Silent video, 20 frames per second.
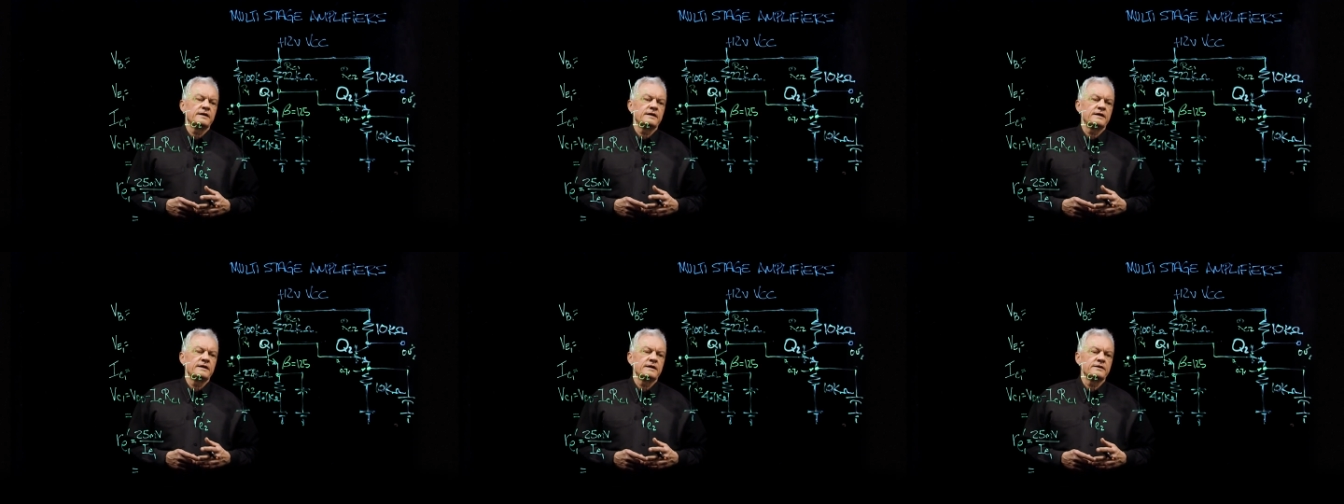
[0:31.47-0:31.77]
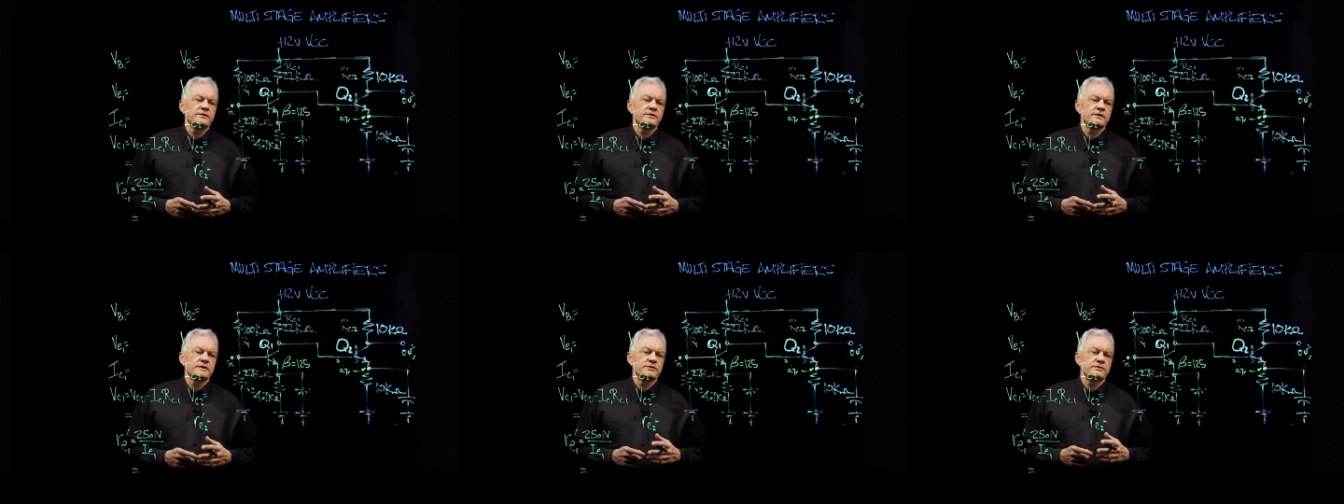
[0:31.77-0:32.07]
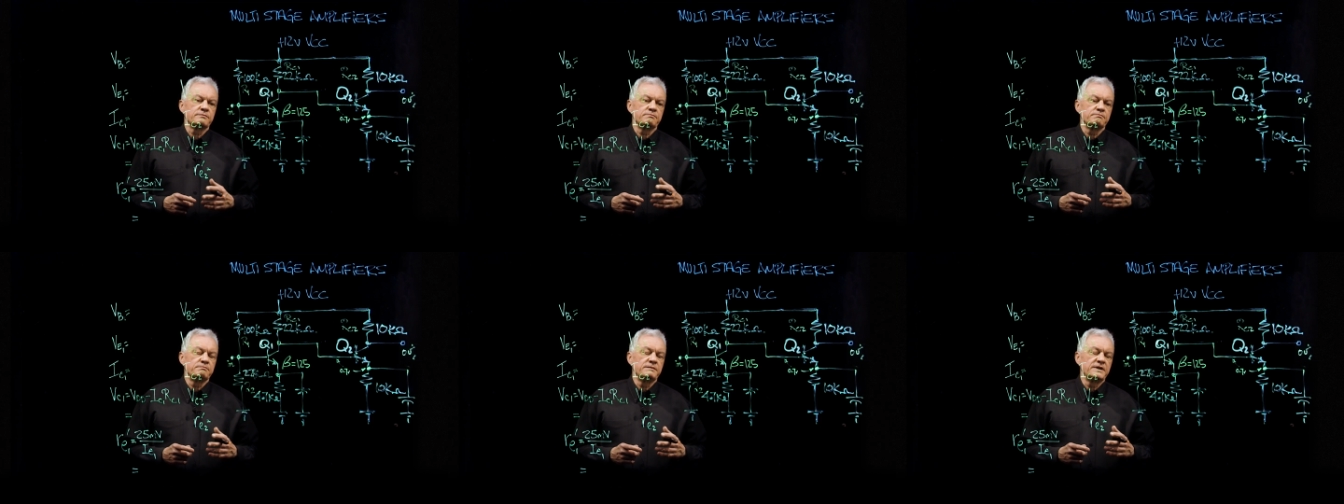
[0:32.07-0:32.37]
and uh,
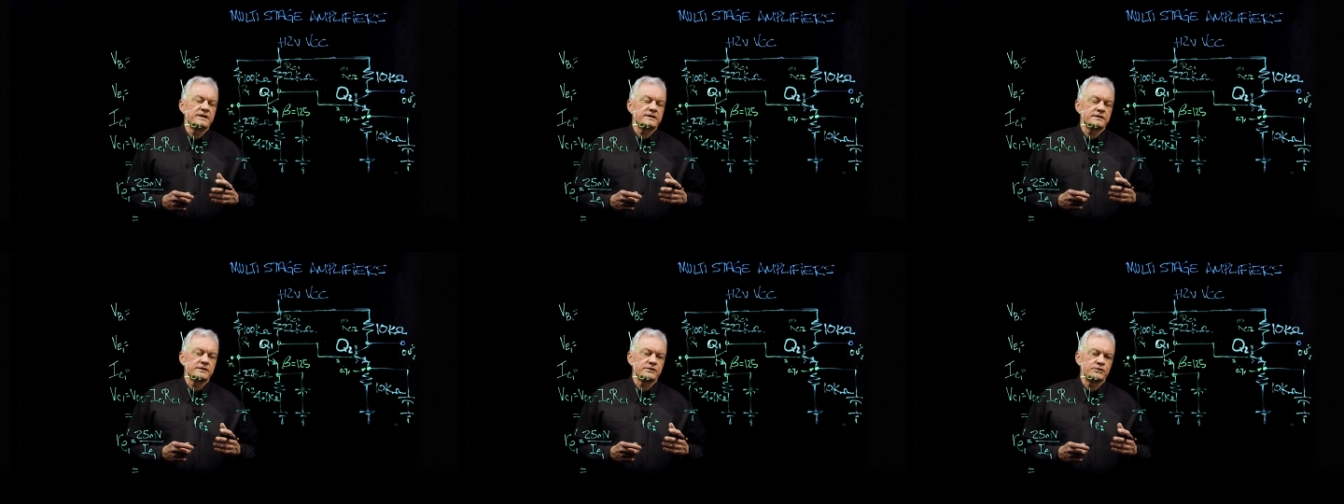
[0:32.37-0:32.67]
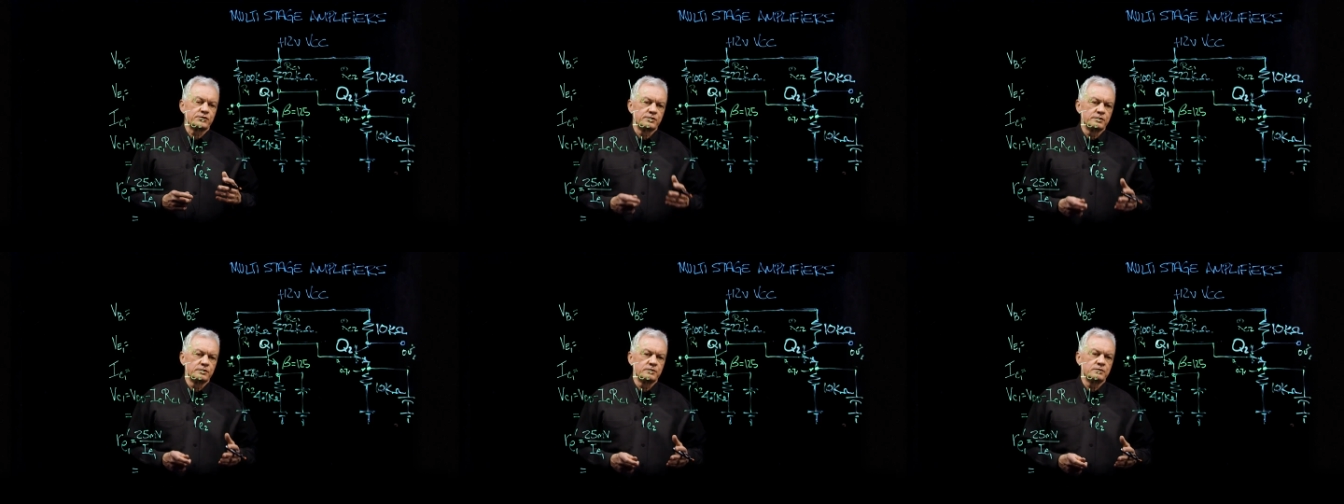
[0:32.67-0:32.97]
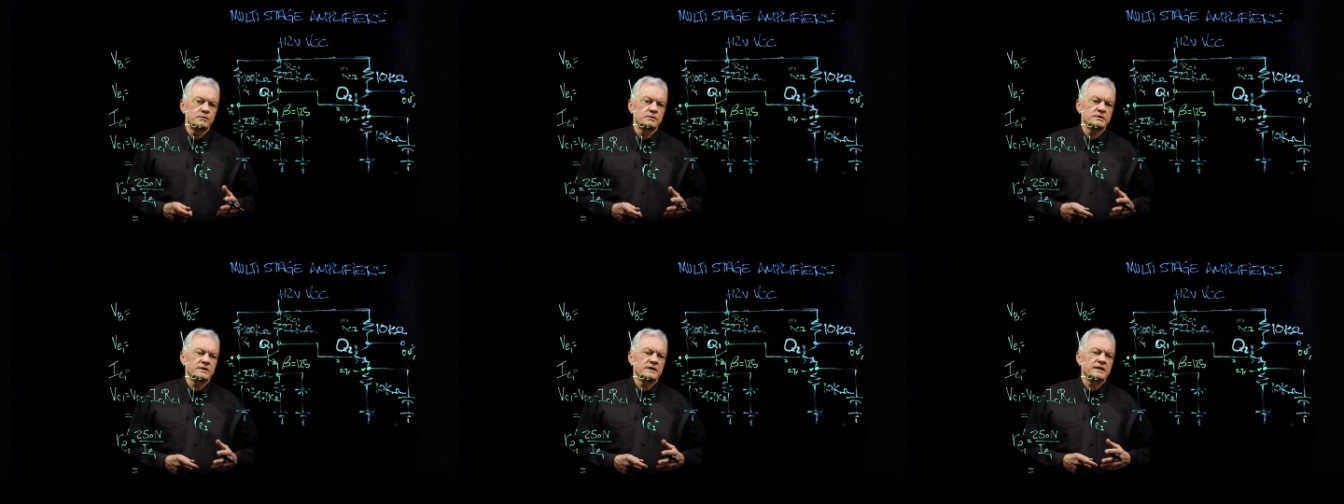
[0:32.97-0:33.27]
make it a
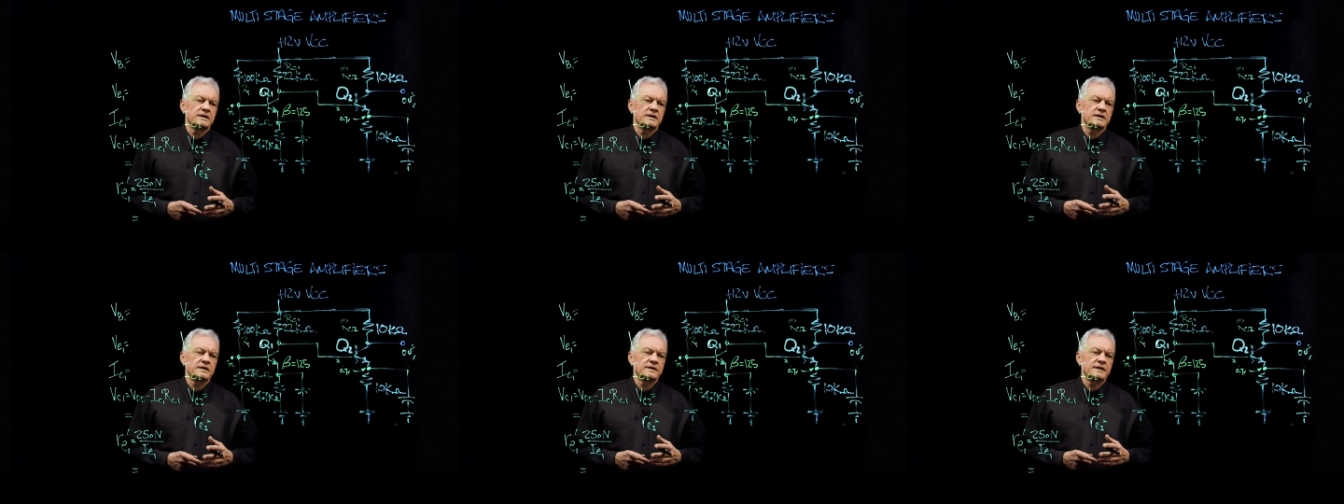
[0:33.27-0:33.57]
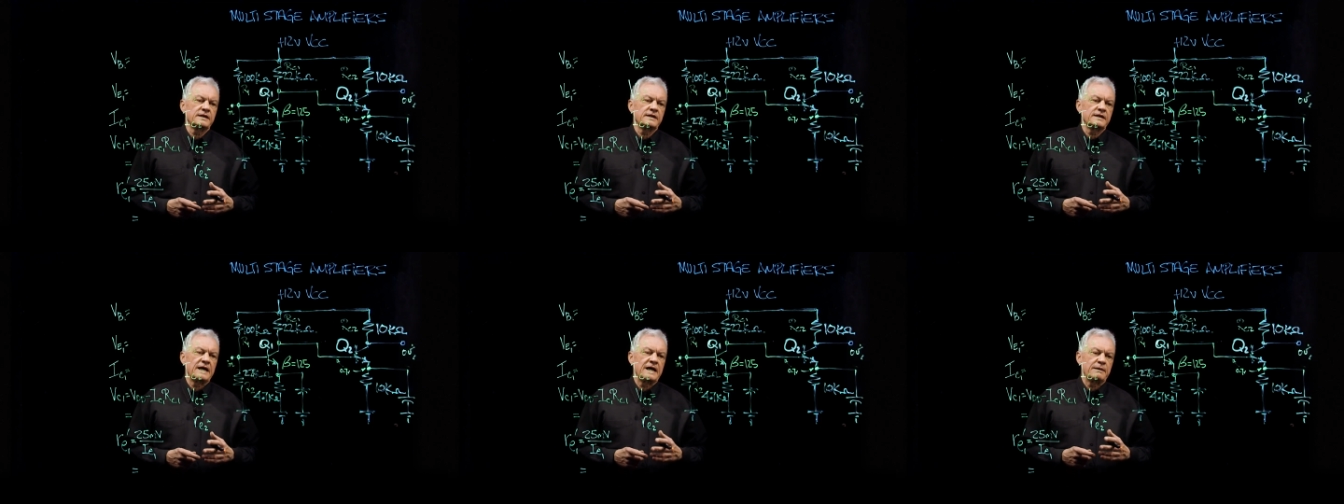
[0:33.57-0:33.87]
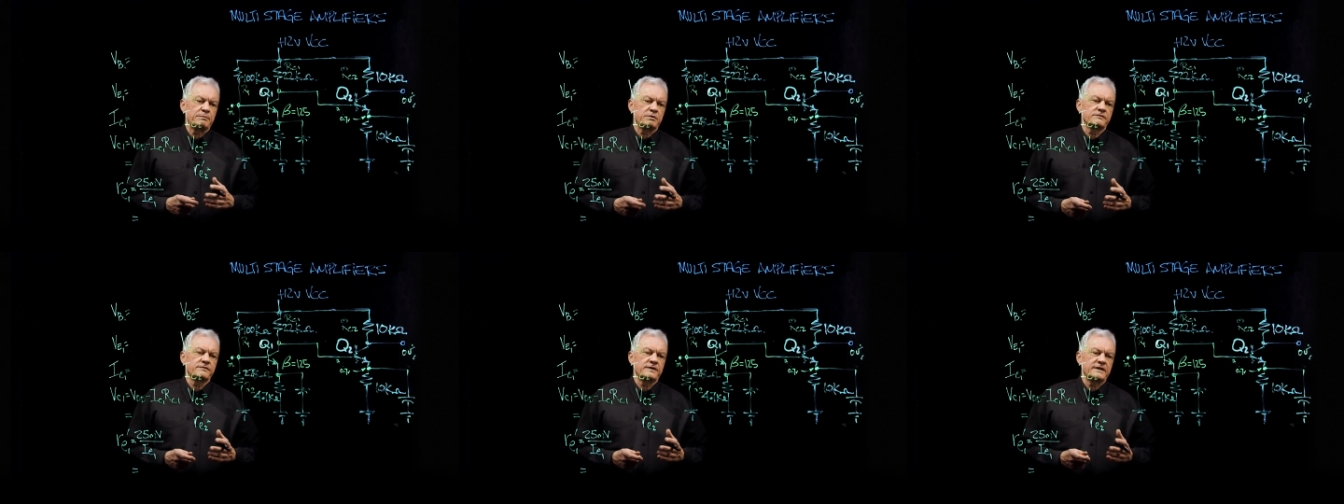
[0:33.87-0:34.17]
true uh,
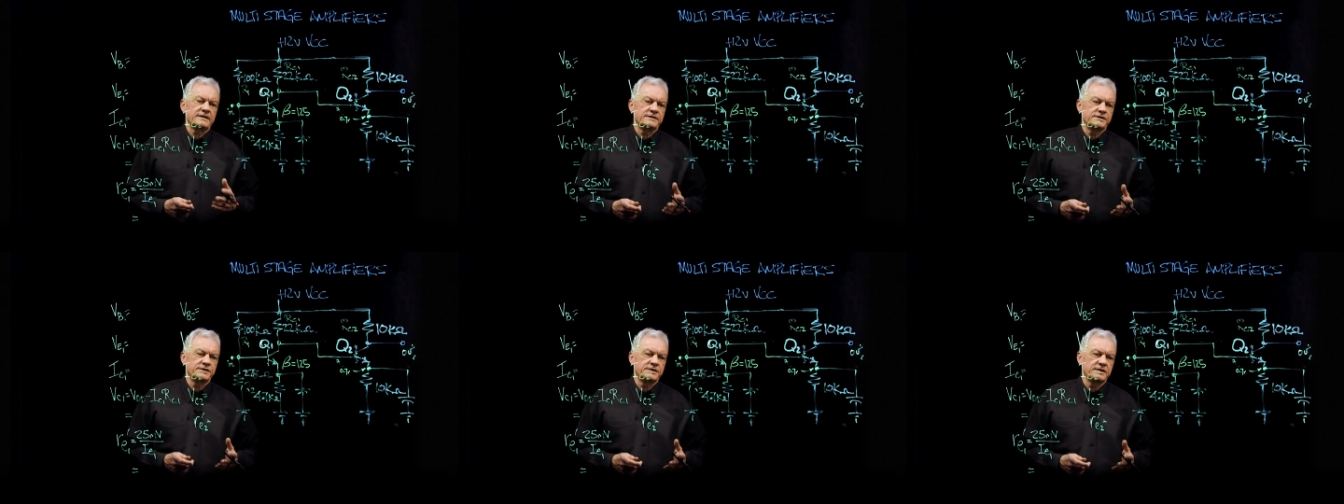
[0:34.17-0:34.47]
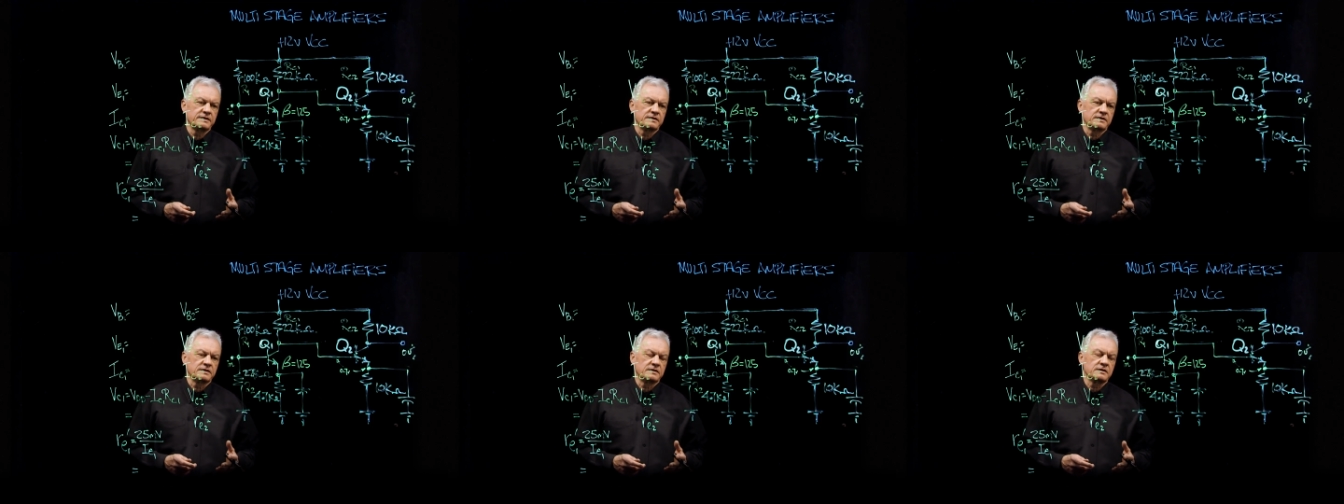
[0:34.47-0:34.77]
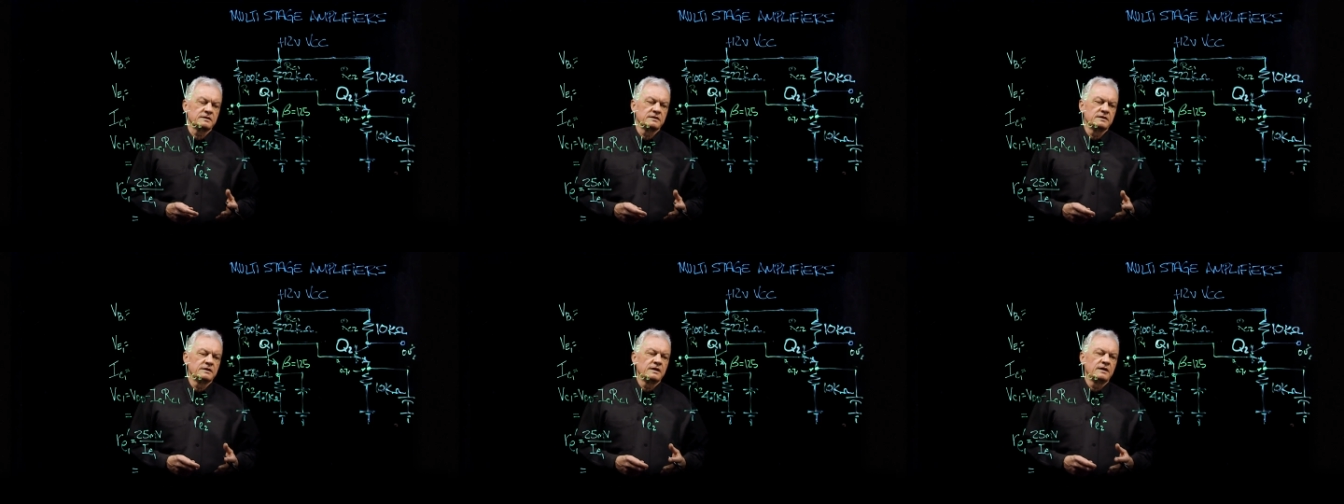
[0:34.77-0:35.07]
amplified
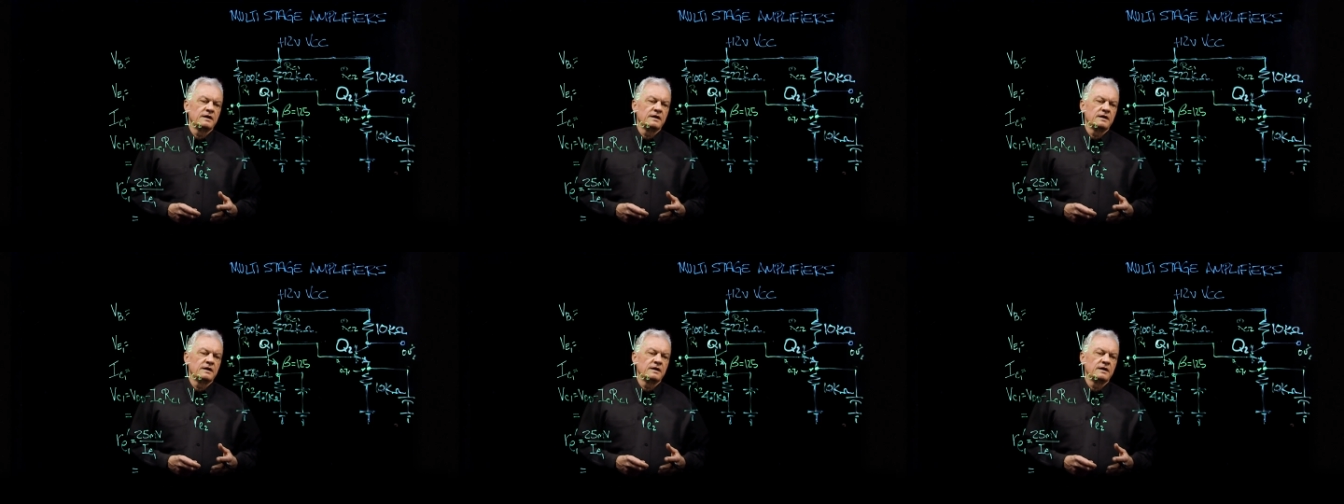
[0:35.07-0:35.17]
signal,